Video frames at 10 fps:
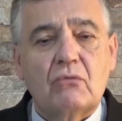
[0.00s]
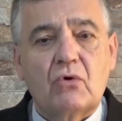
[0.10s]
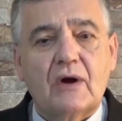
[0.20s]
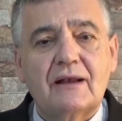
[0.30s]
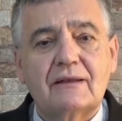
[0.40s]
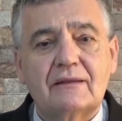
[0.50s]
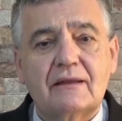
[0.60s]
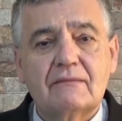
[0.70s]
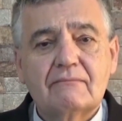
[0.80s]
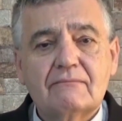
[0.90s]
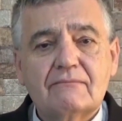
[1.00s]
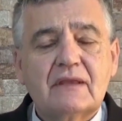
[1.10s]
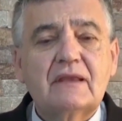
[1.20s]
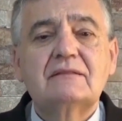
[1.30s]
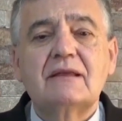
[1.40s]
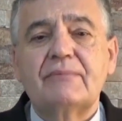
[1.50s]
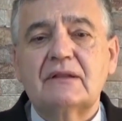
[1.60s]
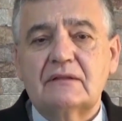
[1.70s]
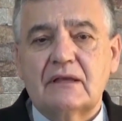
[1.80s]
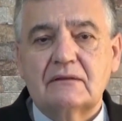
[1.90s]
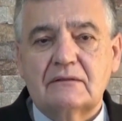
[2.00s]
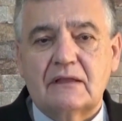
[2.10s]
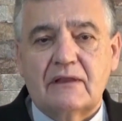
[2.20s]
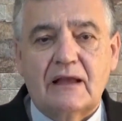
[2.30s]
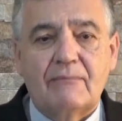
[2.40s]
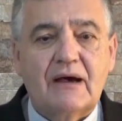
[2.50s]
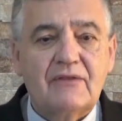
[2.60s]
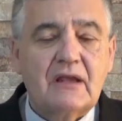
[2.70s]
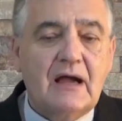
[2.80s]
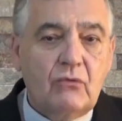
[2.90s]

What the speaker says: This is an important success,